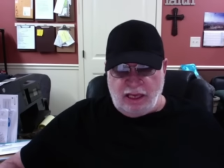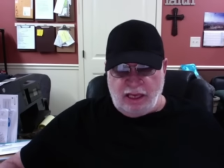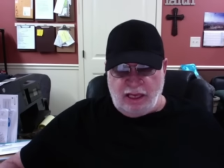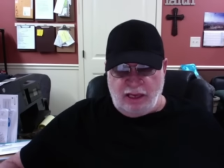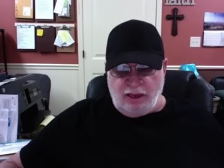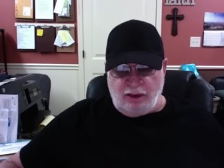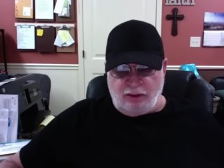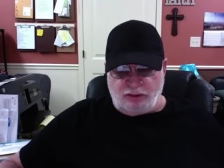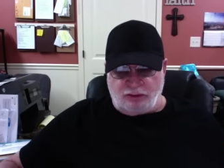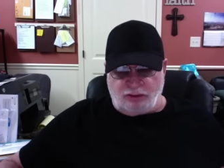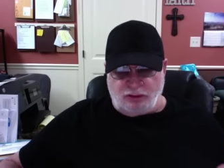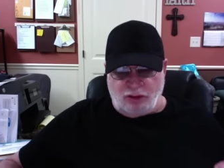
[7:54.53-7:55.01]

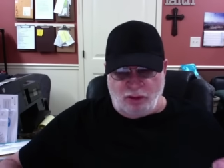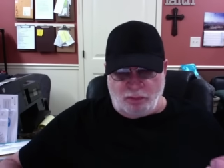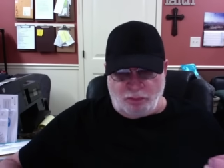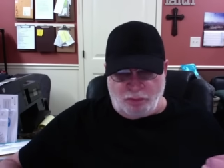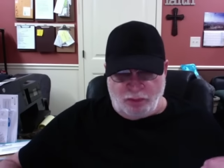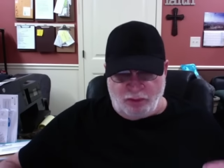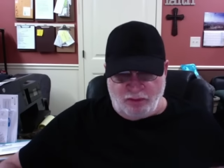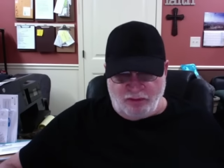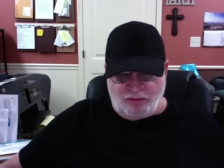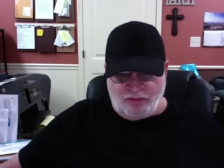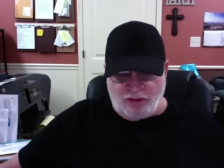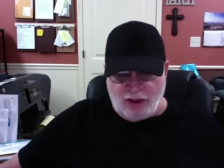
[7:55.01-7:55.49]
it's a
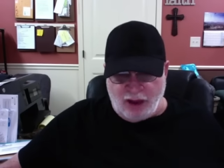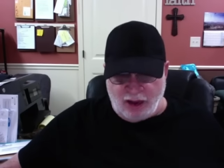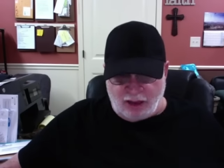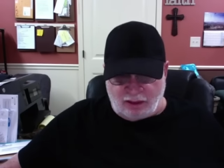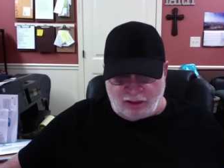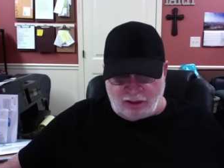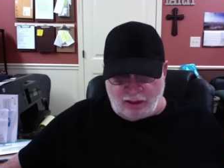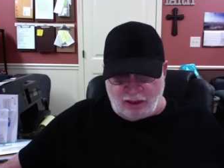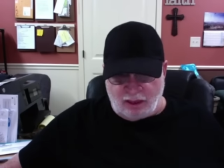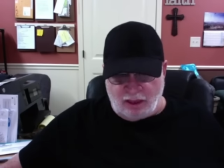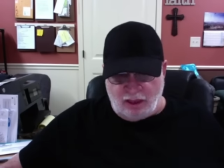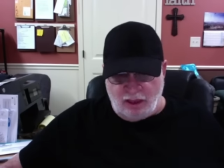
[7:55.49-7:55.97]

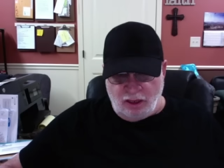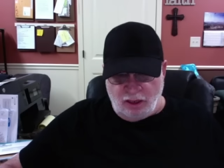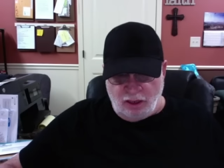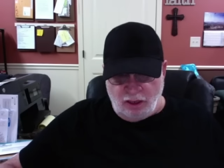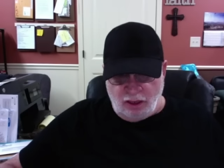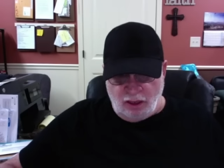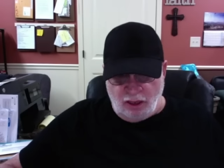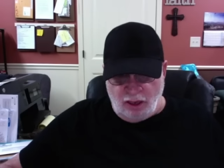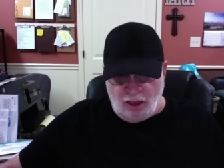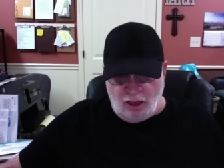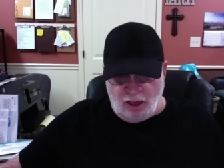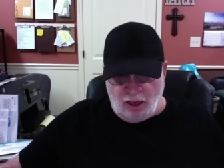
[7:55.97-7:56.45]
perfected,
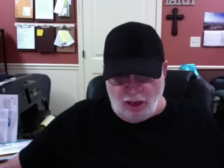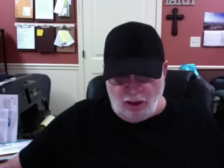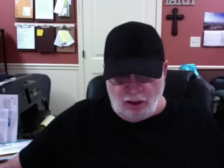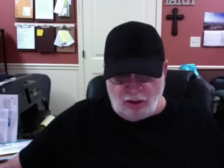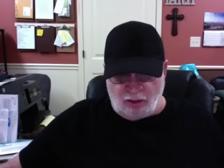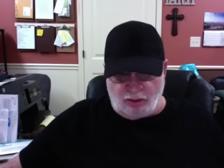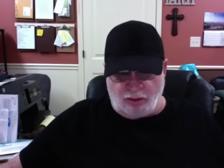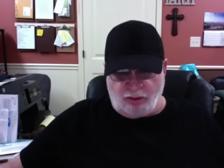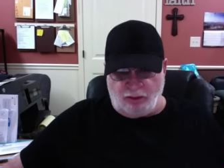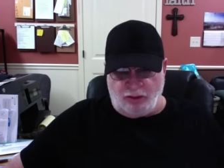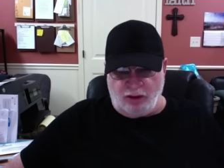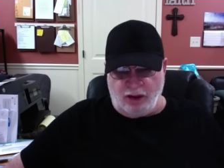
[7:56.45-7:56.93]

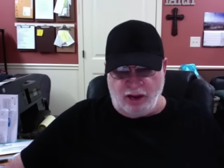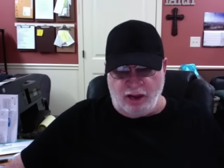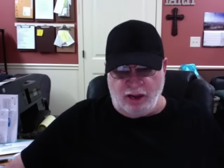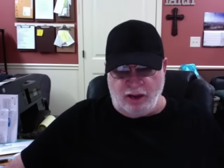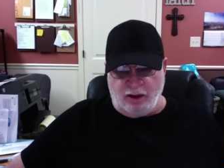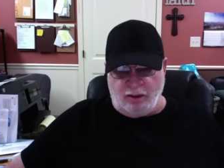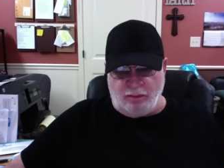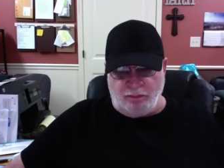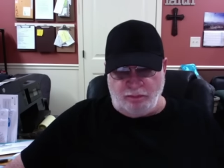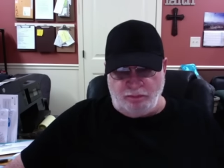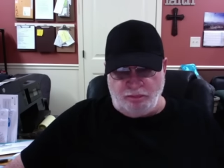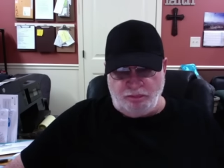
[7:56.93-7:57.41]

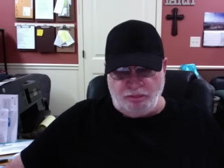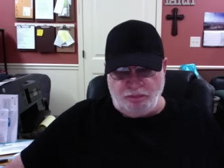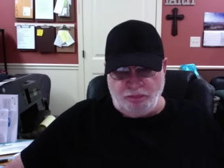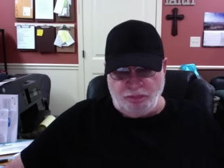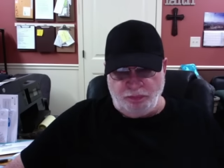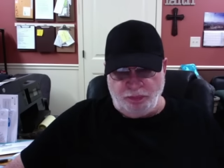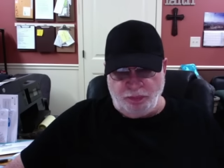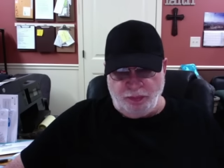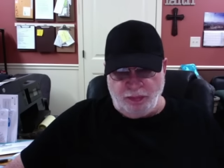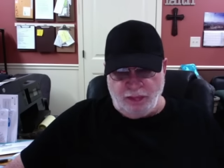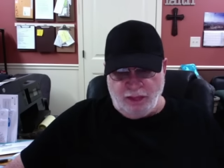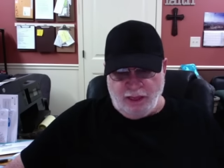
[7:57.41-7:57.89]
hologram
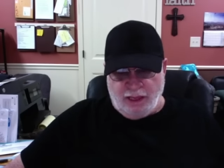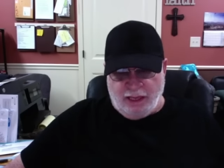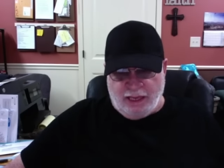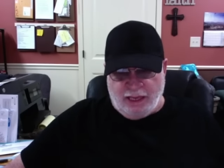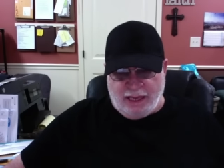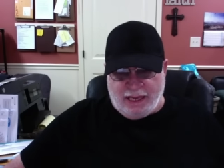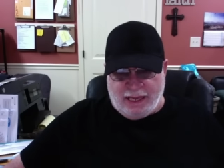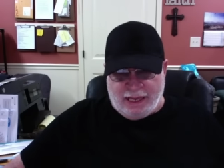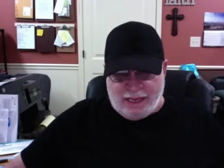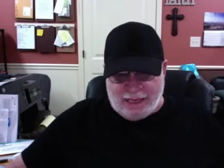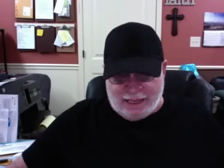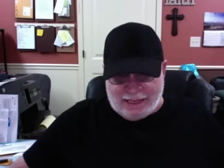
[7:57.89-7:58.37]

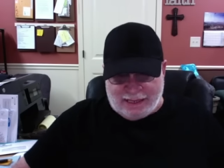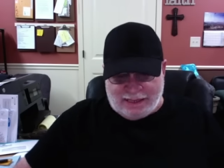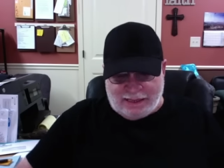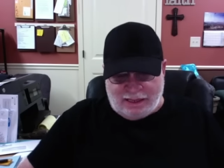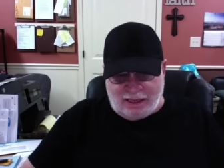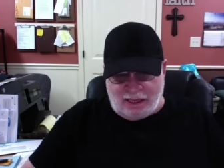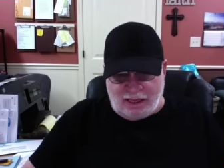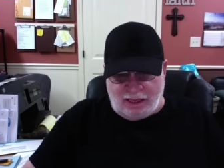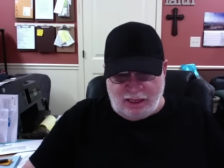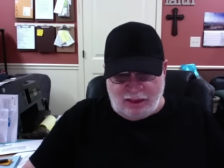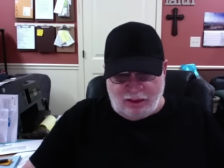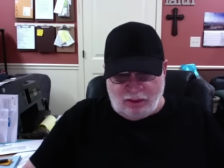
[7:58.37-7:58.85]

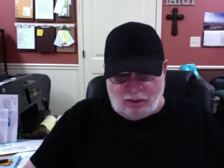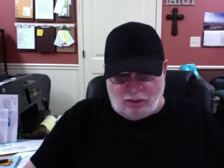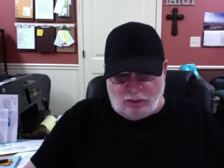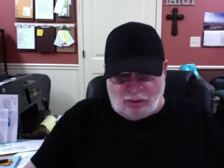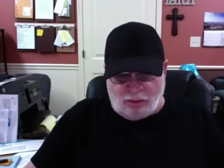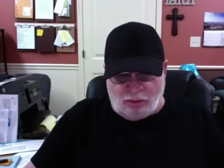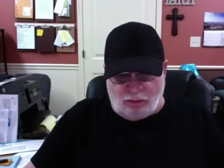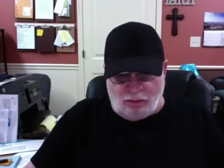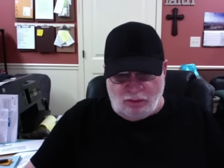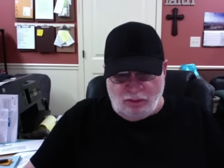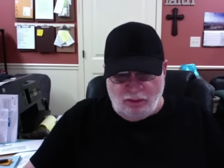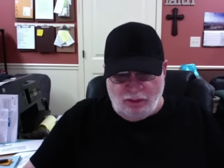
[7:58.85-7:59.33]

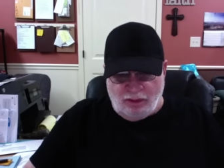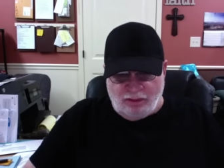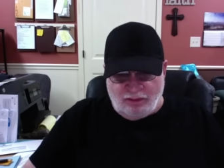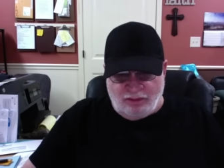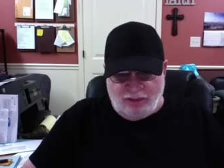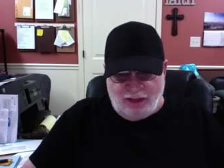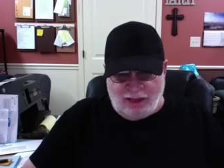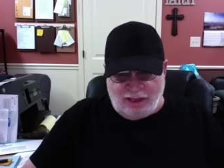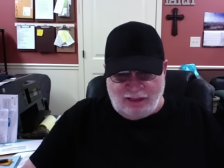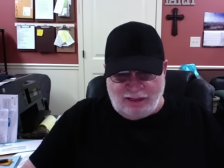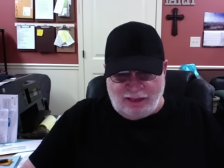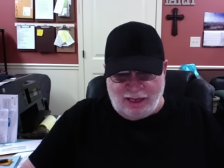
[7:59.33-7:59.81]
until
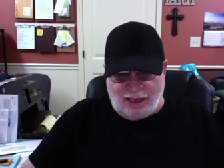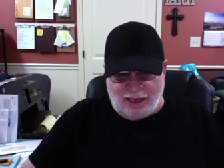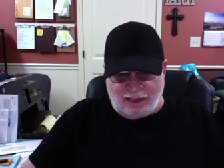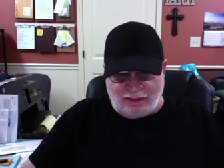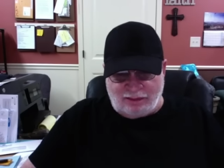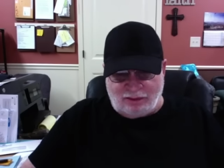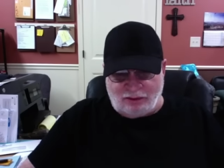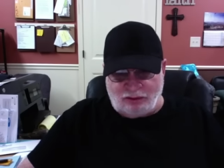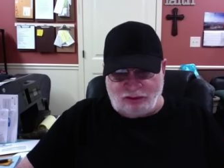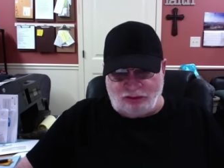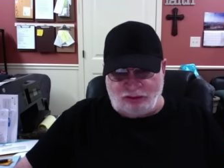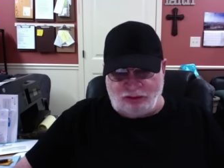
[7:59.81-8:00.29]
they
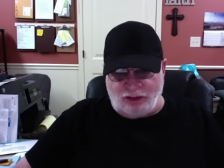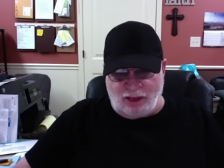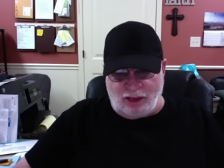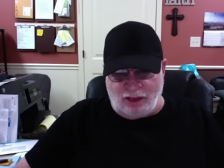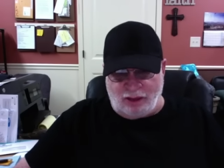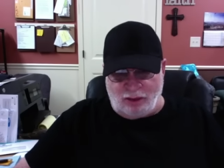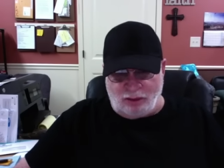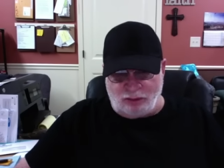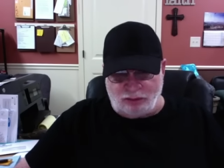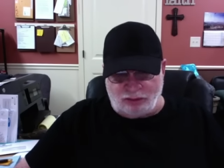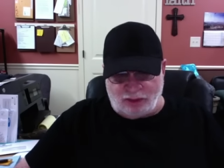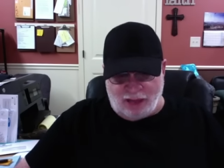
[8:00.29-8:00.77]
take the
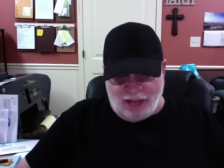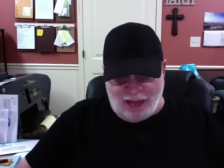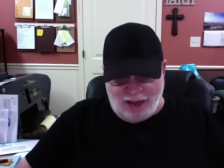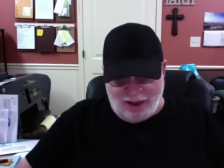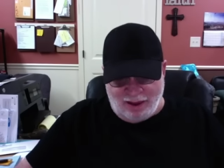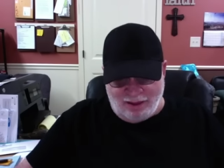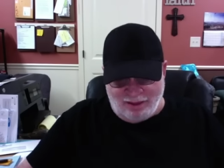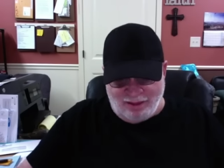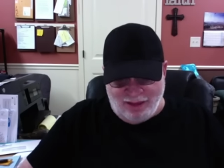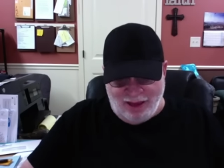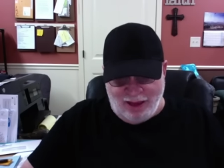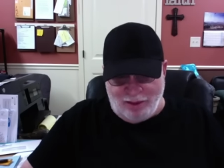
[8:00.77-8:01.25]
cells
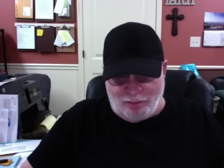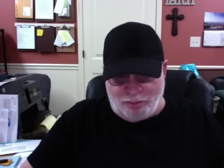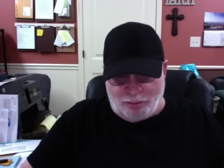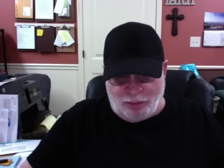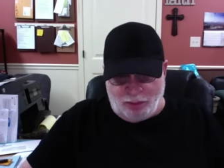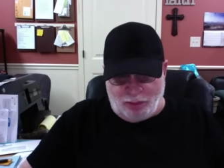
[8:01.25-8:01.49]
out of that